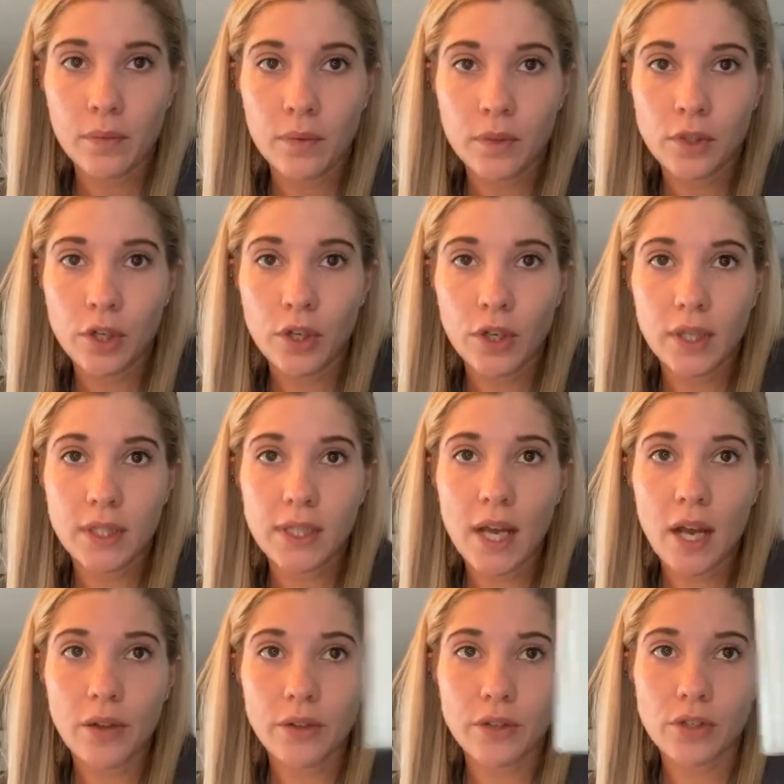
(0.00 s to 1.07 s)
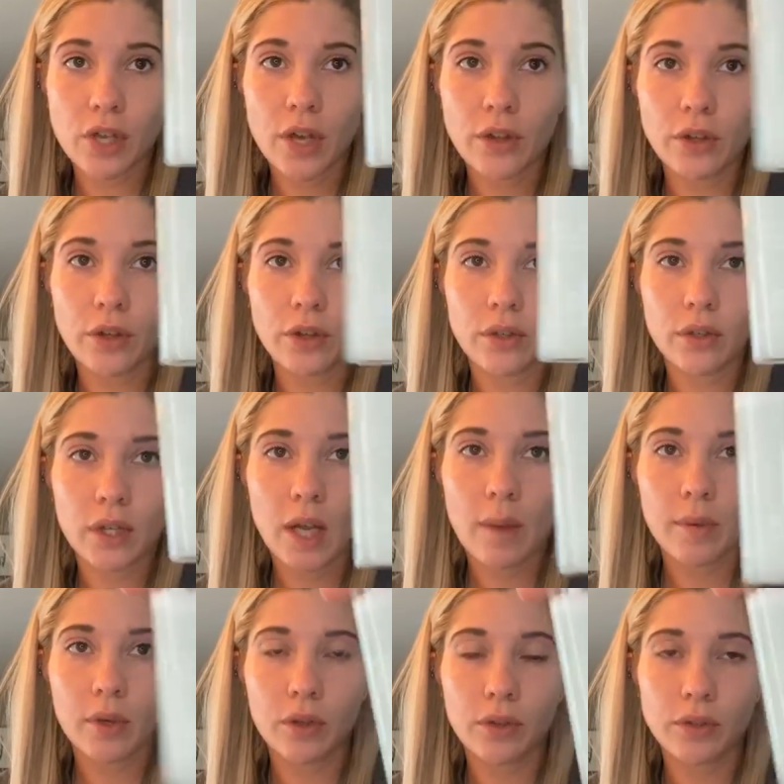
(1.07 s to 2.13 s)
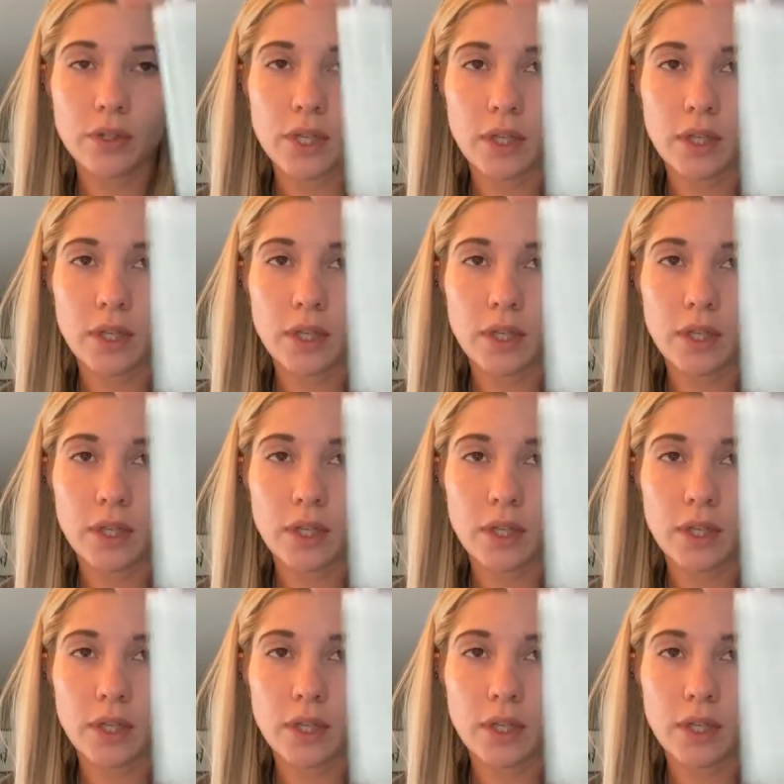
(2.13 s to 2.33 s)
So you can tell there's other chemicals,